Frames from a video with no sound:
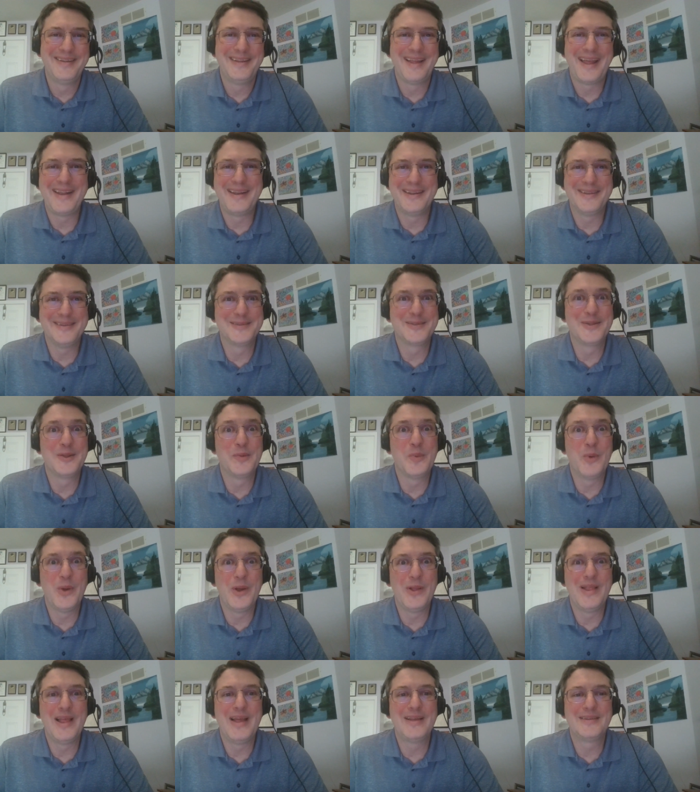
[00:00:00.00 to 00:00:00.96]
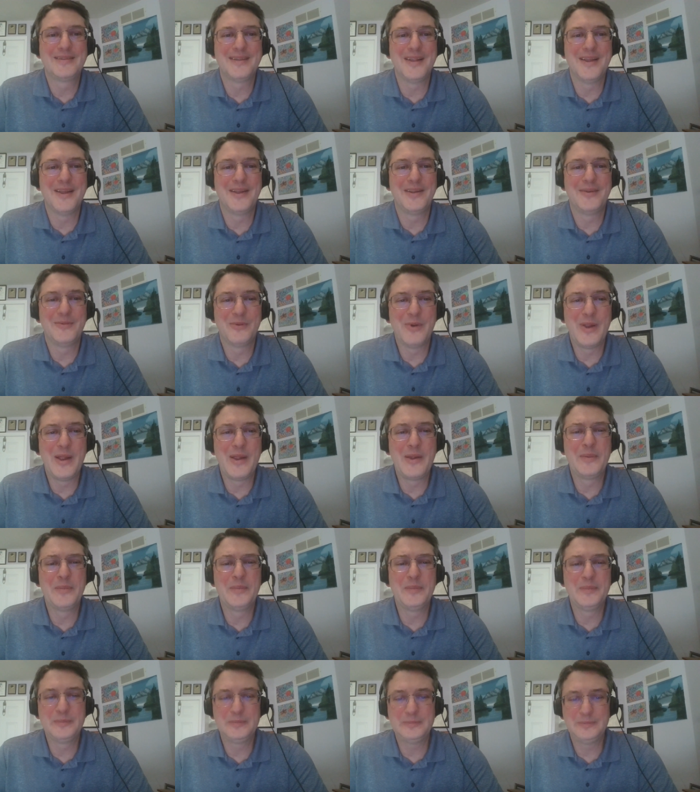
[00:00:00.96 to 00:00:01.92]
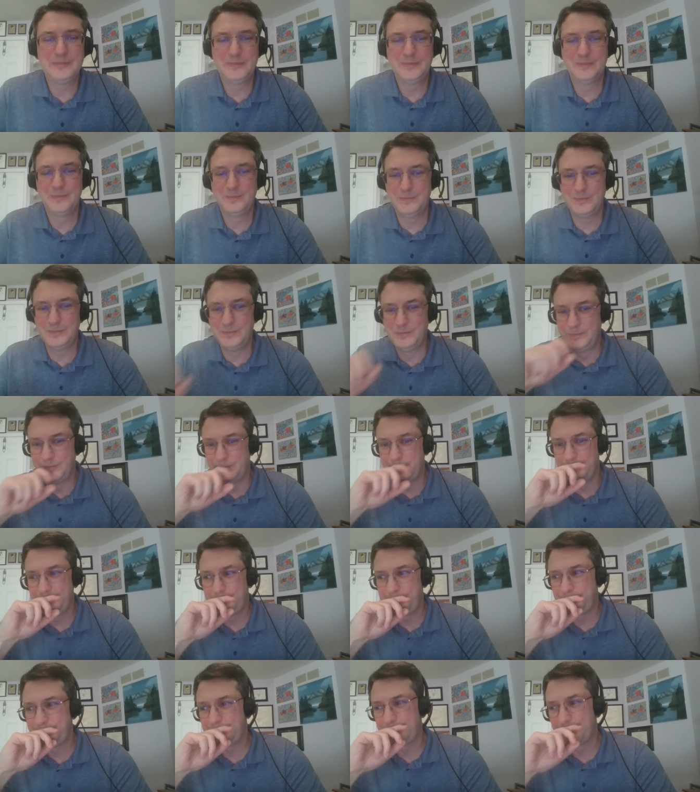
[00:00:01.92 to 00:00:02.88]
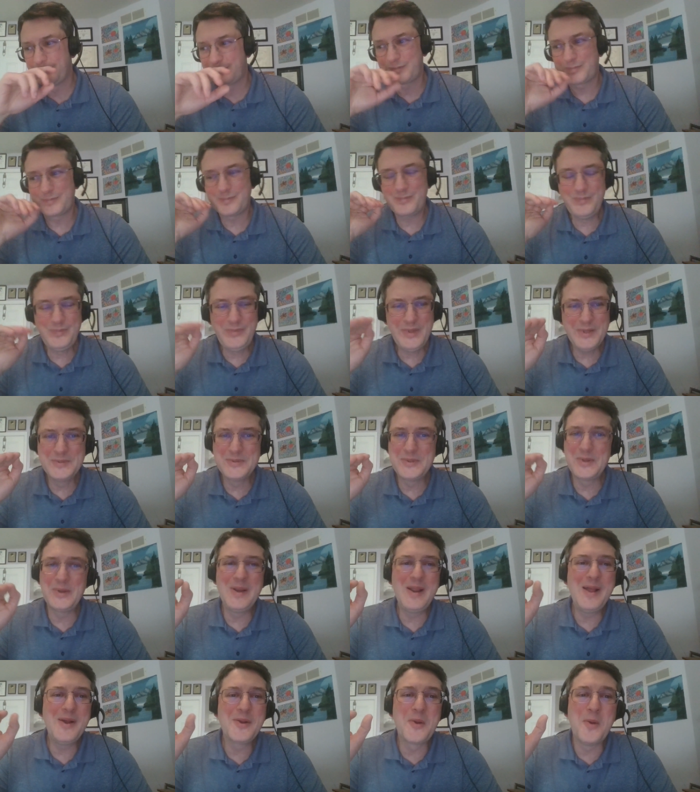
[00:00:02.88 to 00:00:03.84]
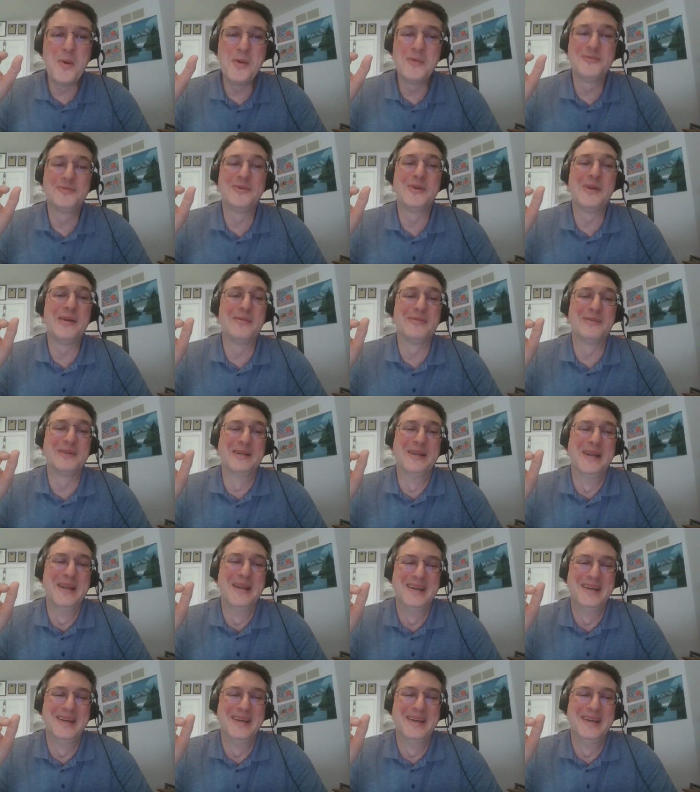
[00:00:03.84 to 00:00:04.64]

I didn't sleep well last night, right? So they're not going forever,